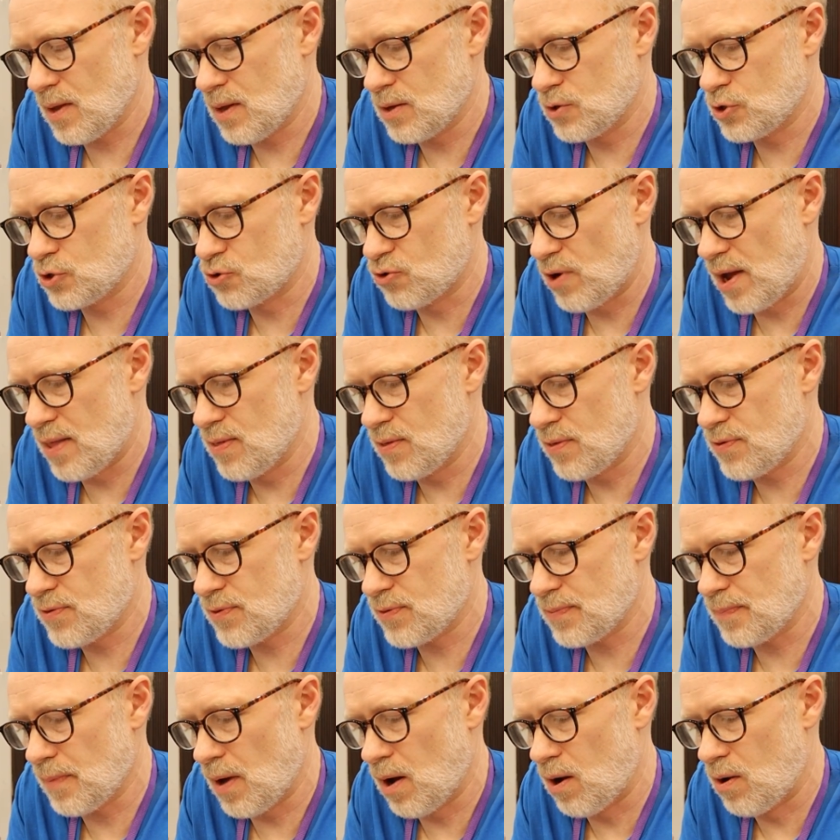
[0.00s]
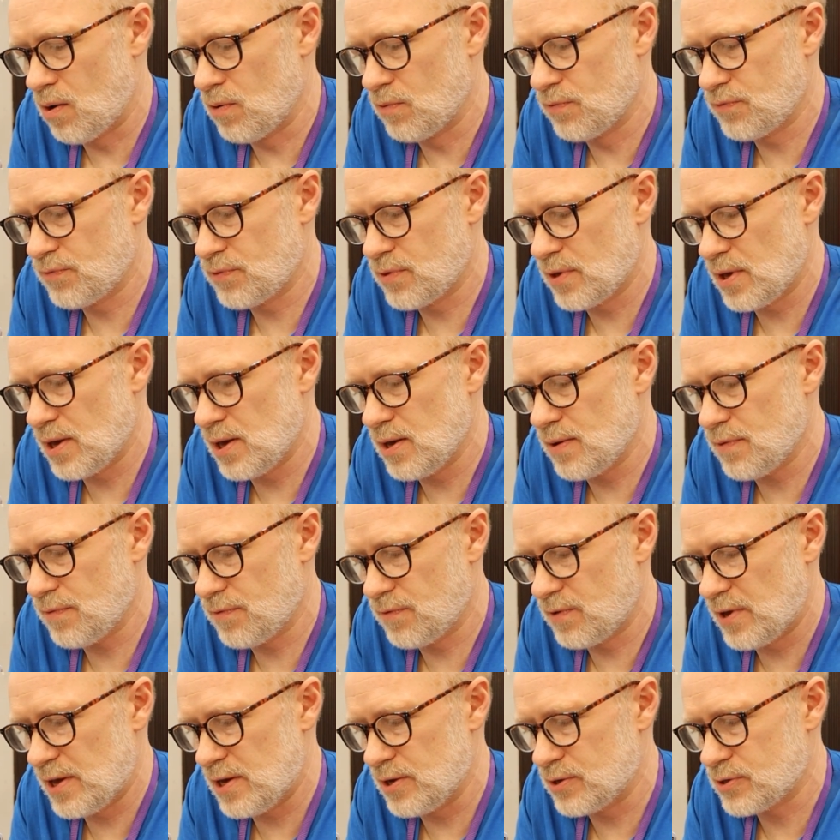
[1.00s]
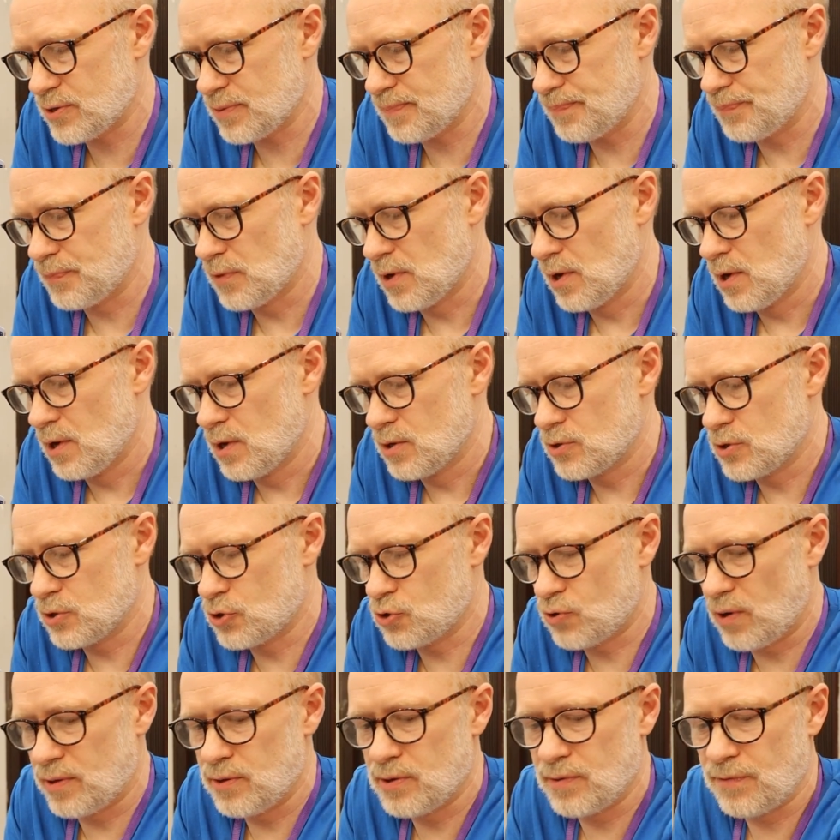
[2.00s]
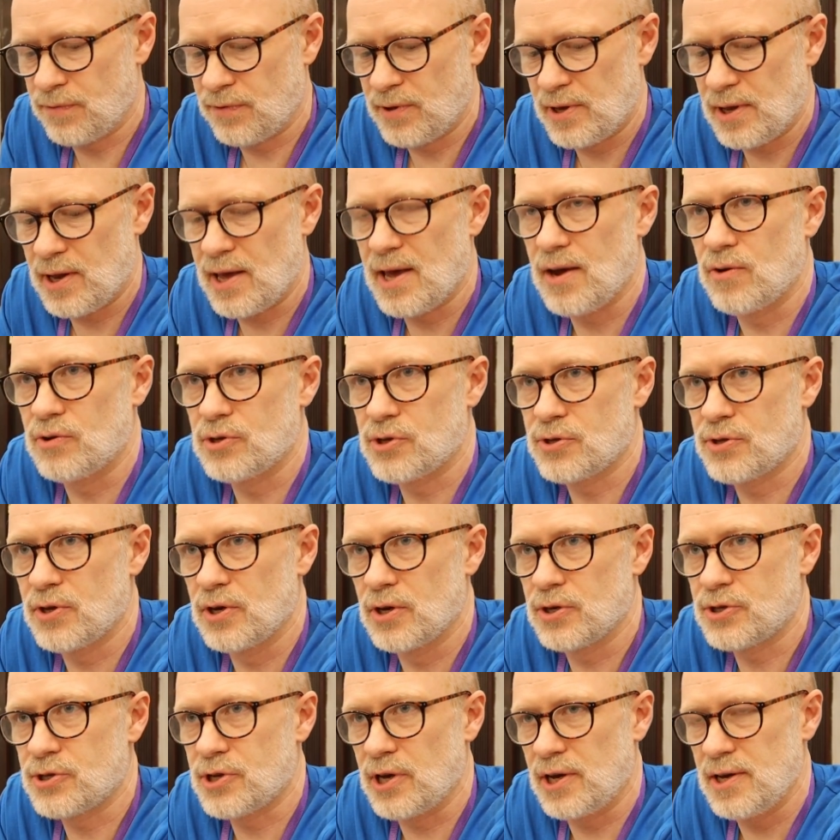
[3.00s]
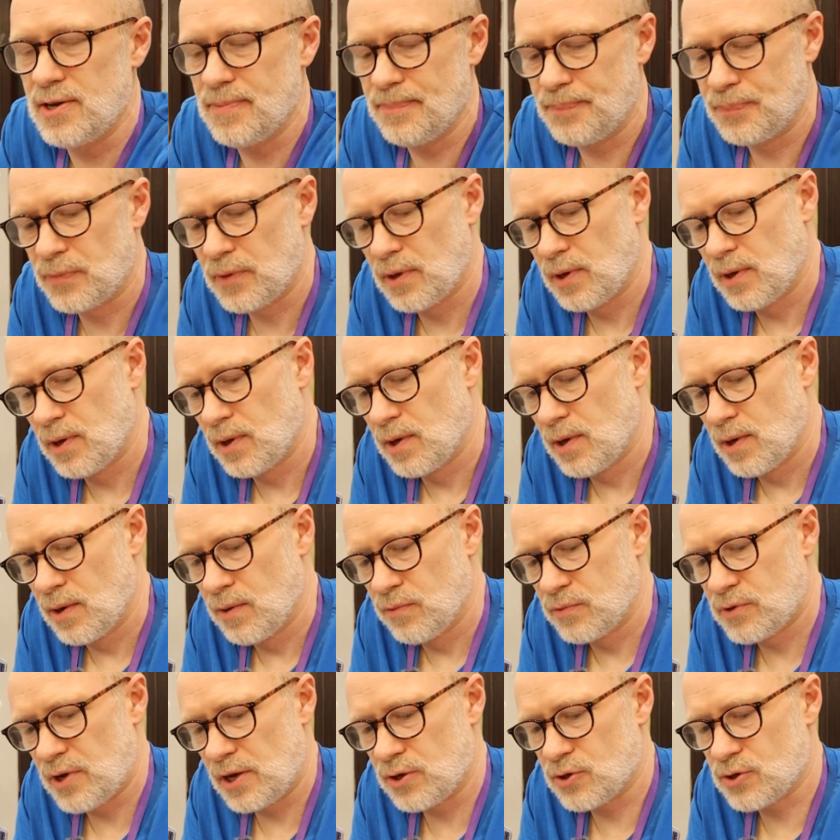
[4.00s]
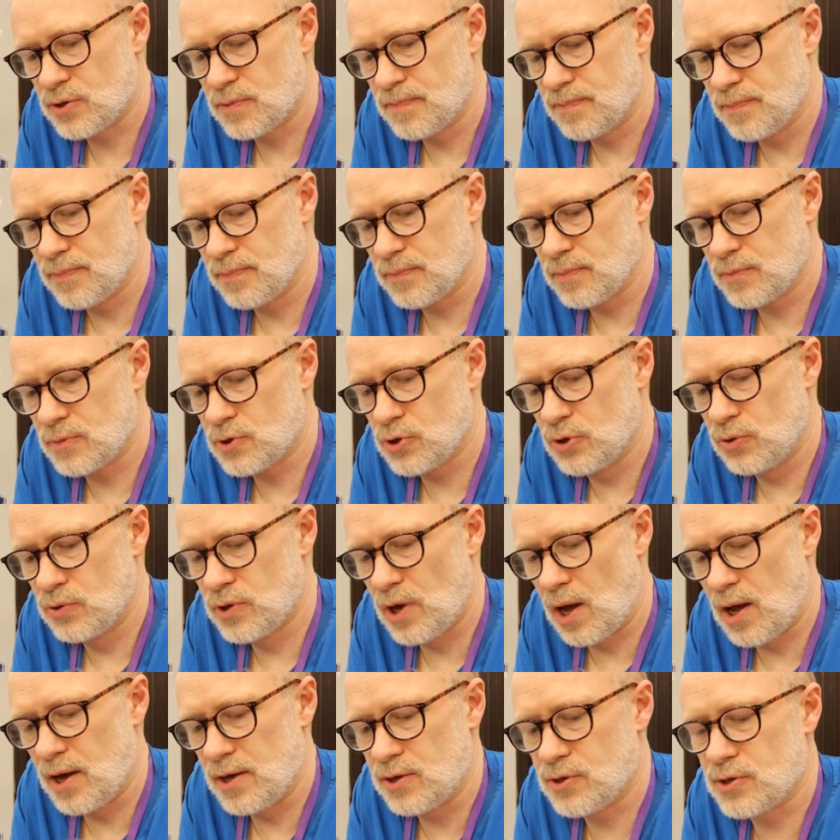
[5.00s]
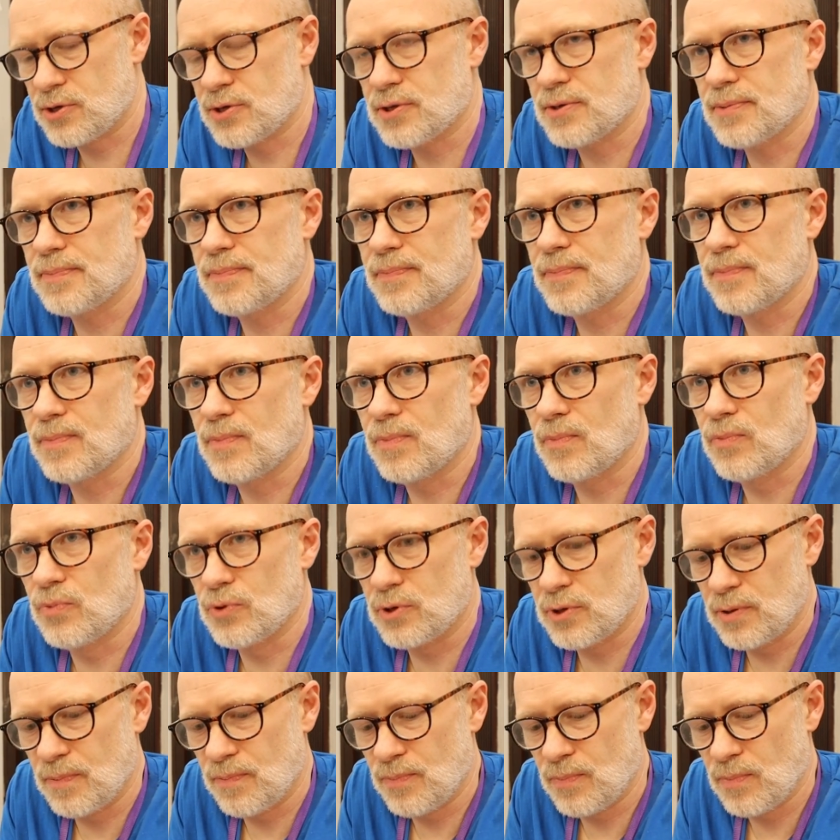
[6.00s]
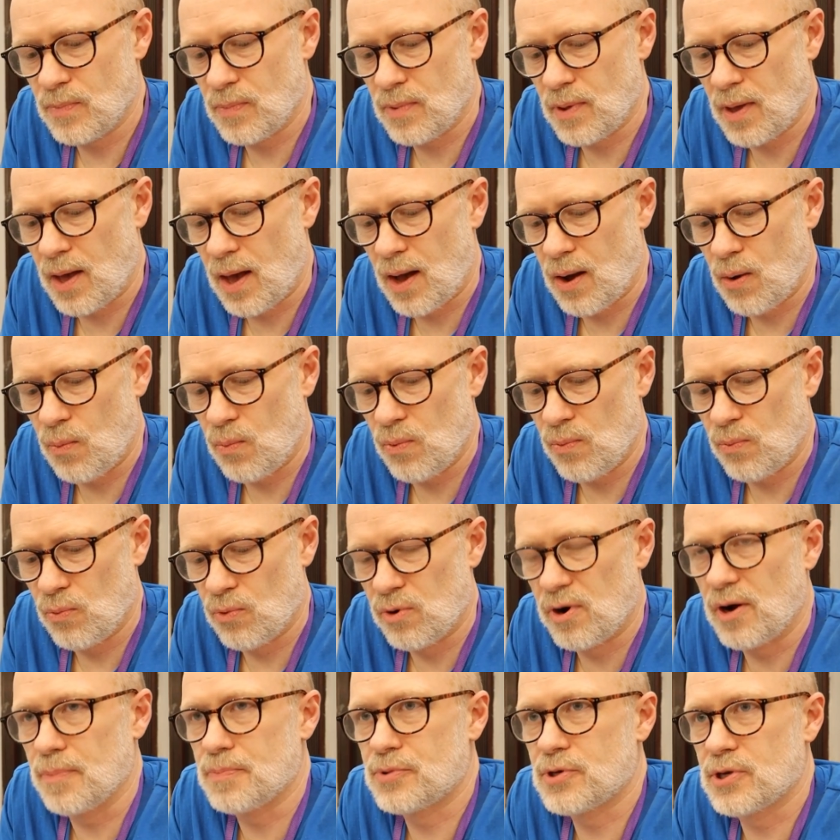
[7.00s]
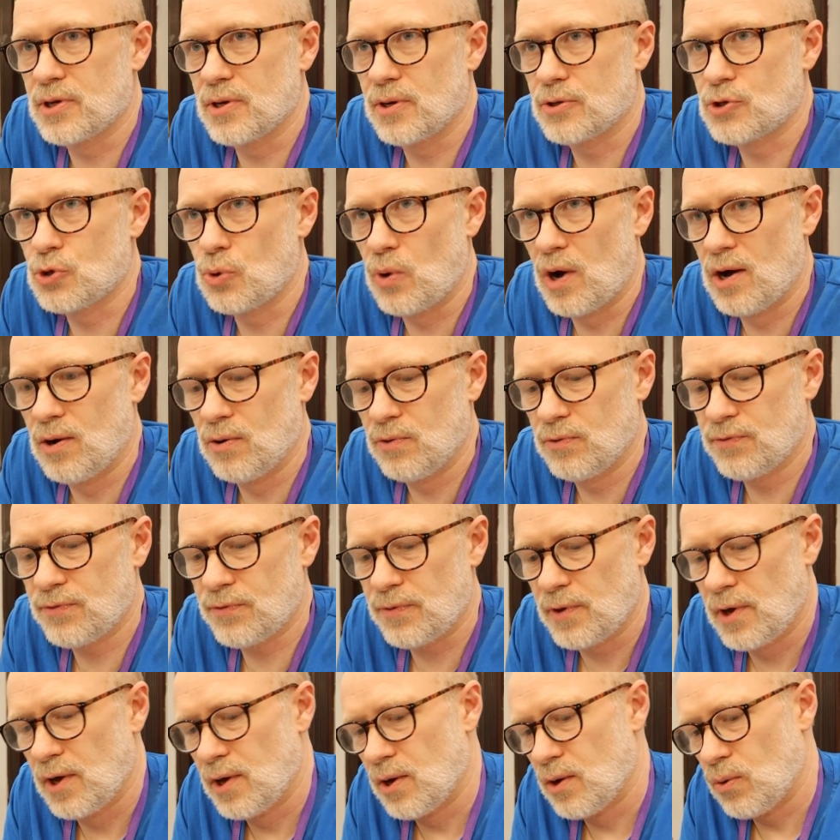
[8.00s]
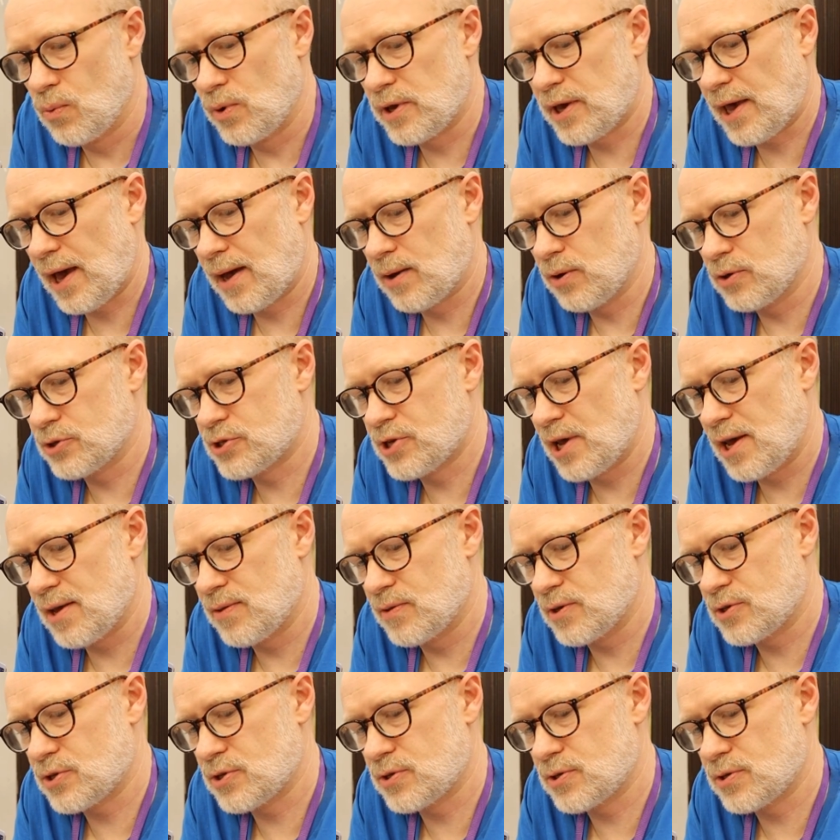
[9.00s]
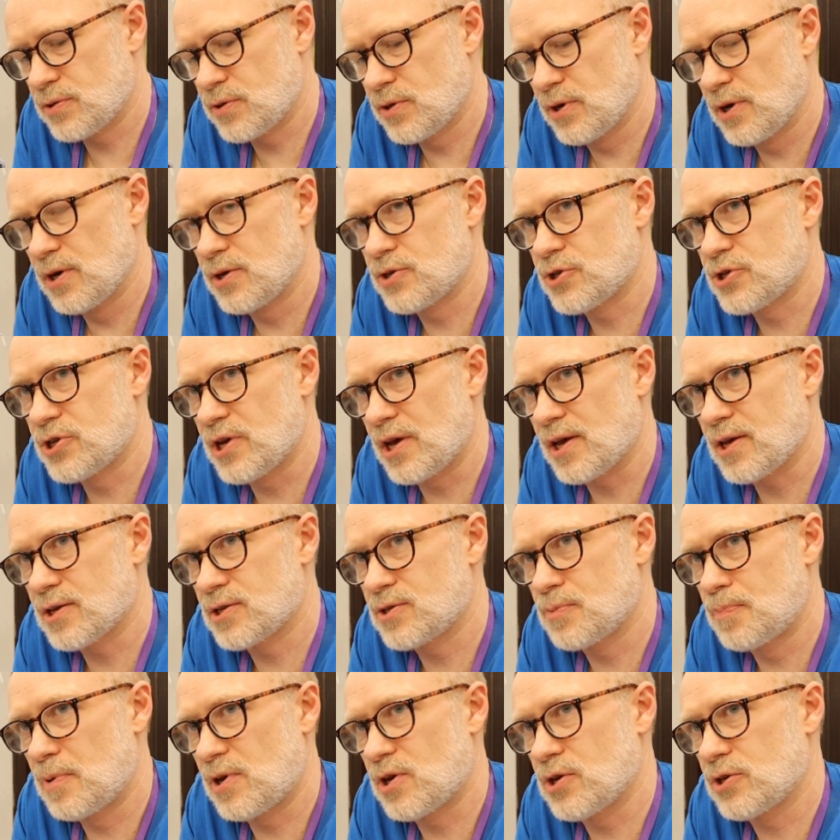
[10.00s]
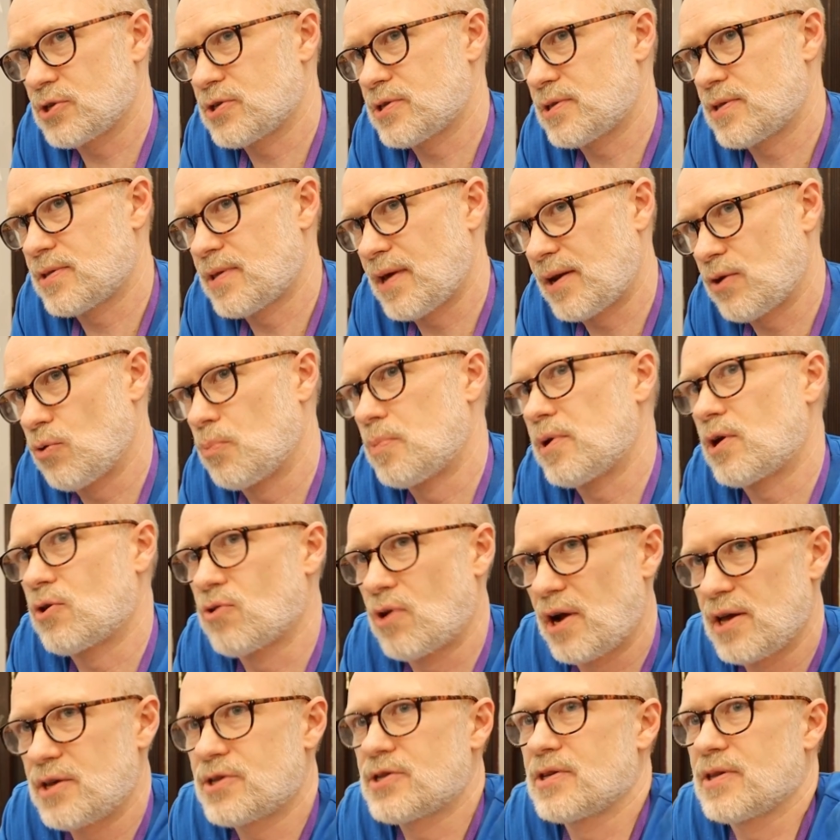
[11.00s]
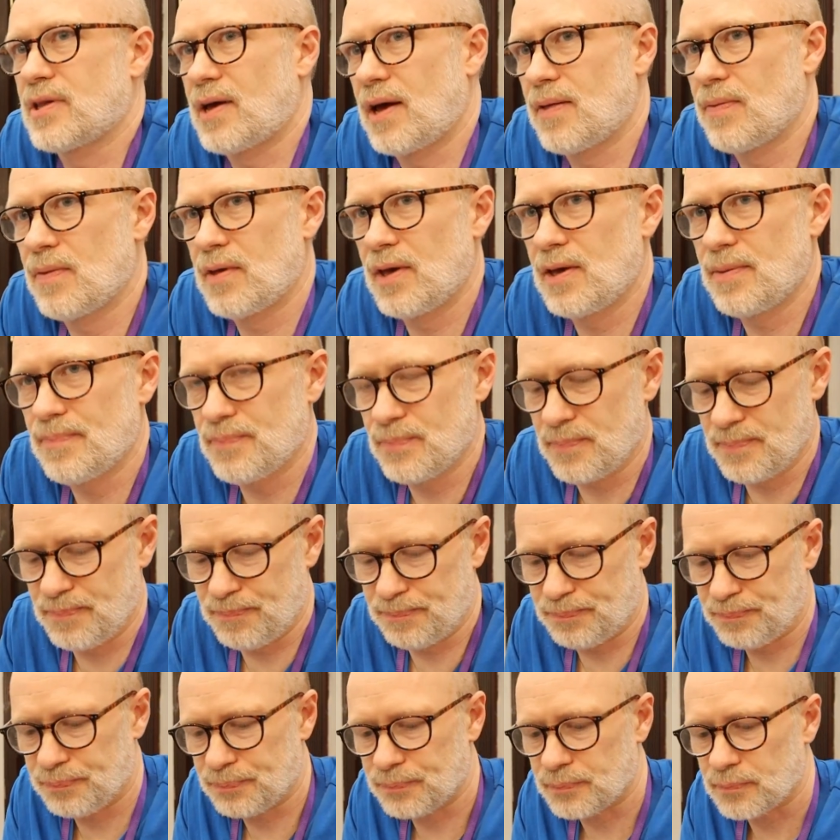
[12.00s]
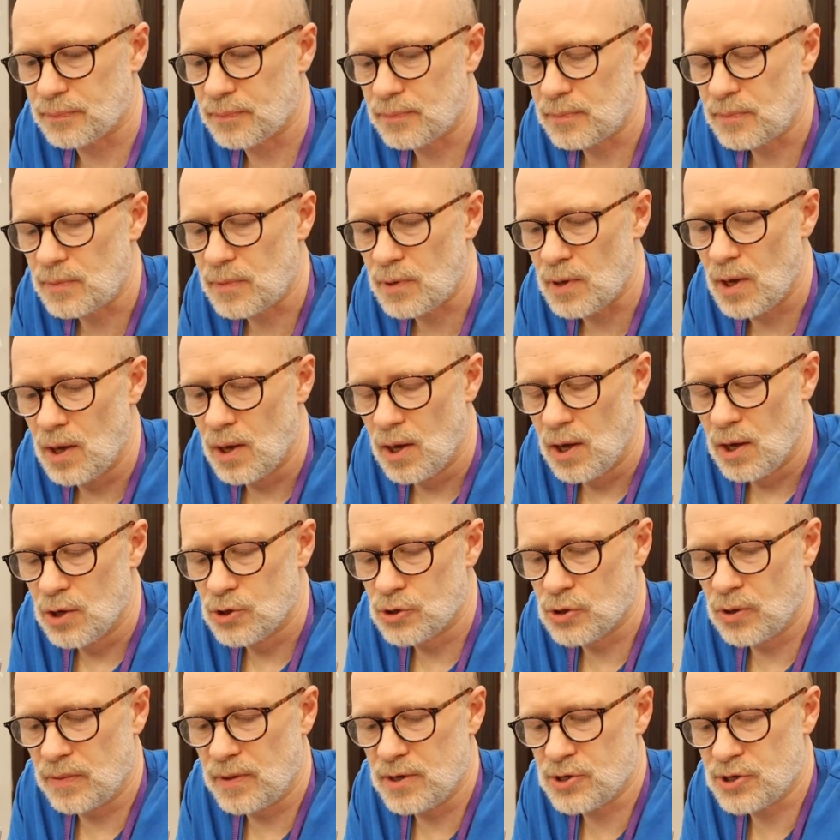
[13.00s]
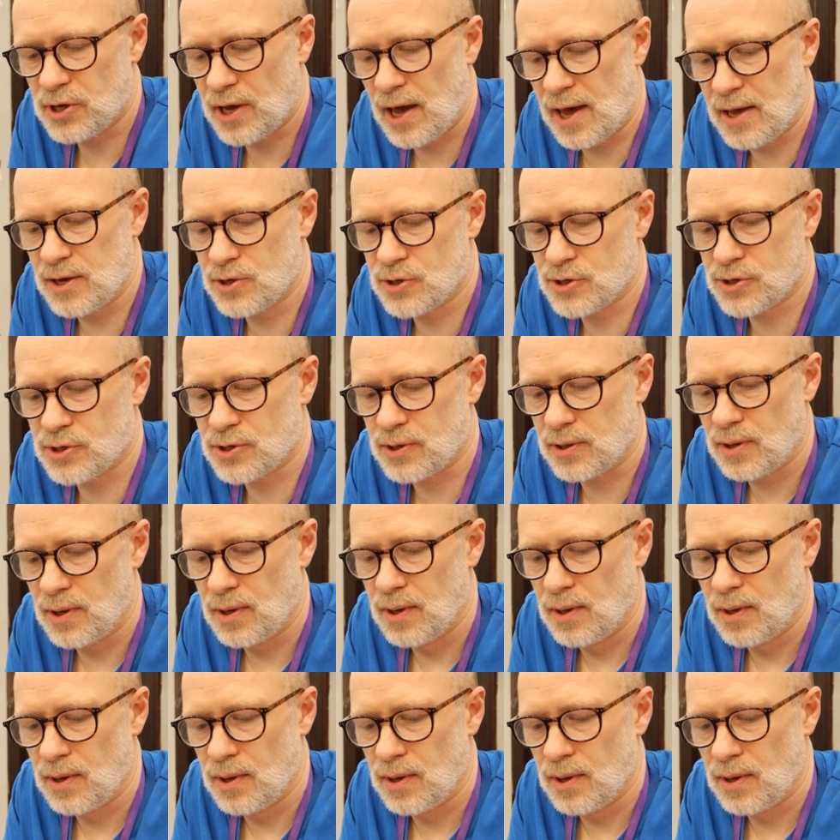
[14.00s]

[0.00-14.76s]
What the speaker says: strength of the fleet. So the strength of the fleet here is 13. Take 2 dice, we're up to 12. We cannot take this third 6 because then it would be greater than the... So in this case,